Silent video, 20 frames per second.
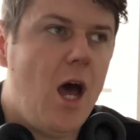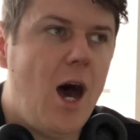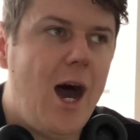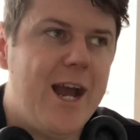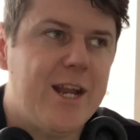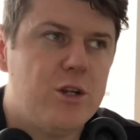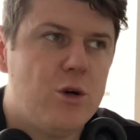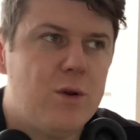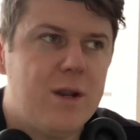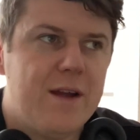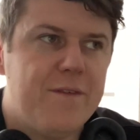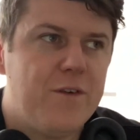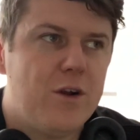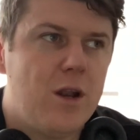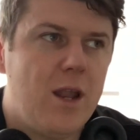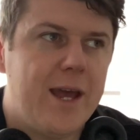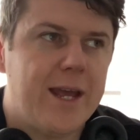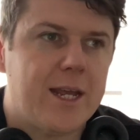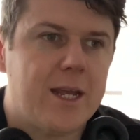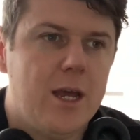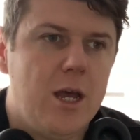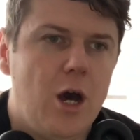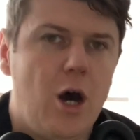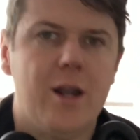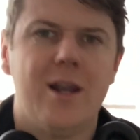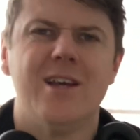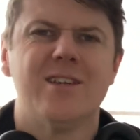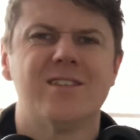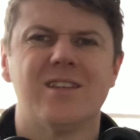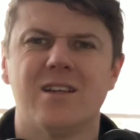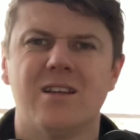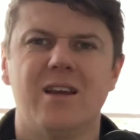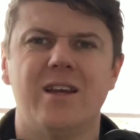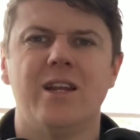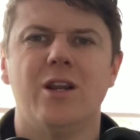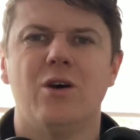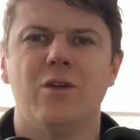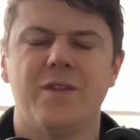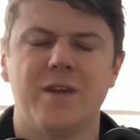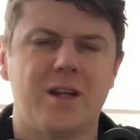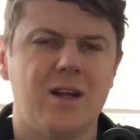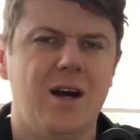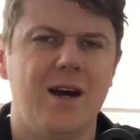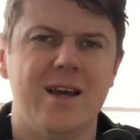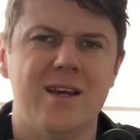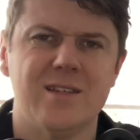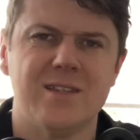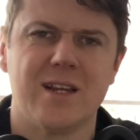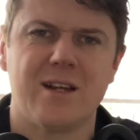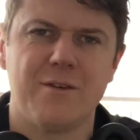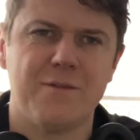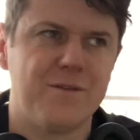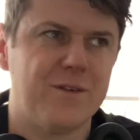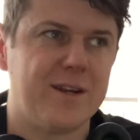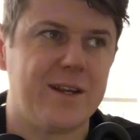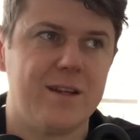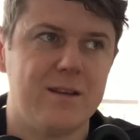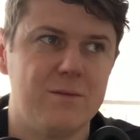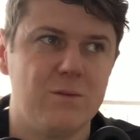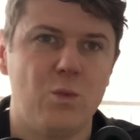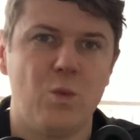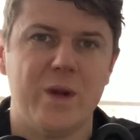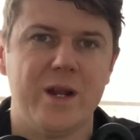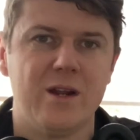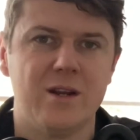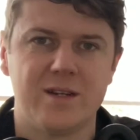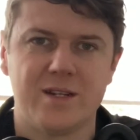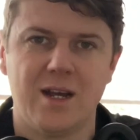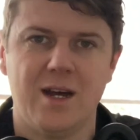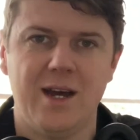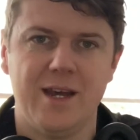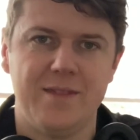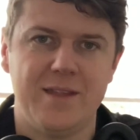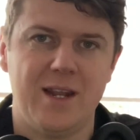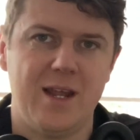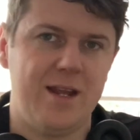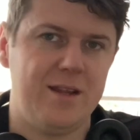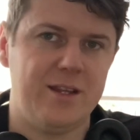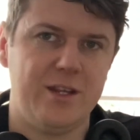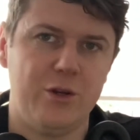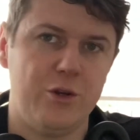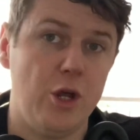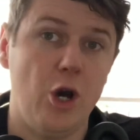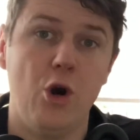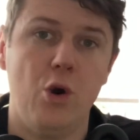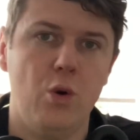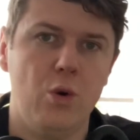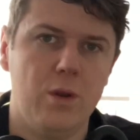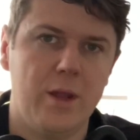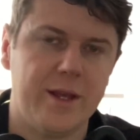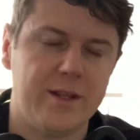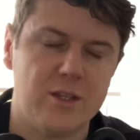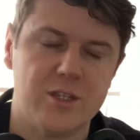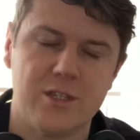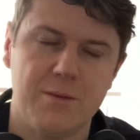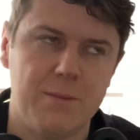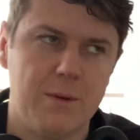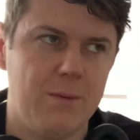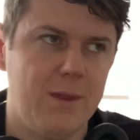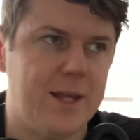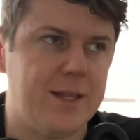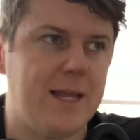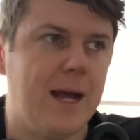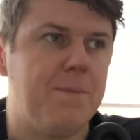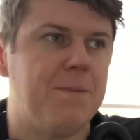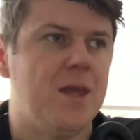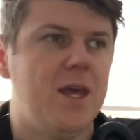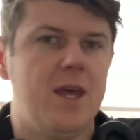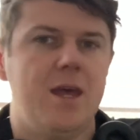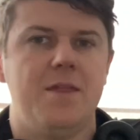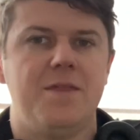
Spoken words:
I don't ever, like, unless, you know, the guy is, like, a freaking weird guy that, you know, like, there's some people like that.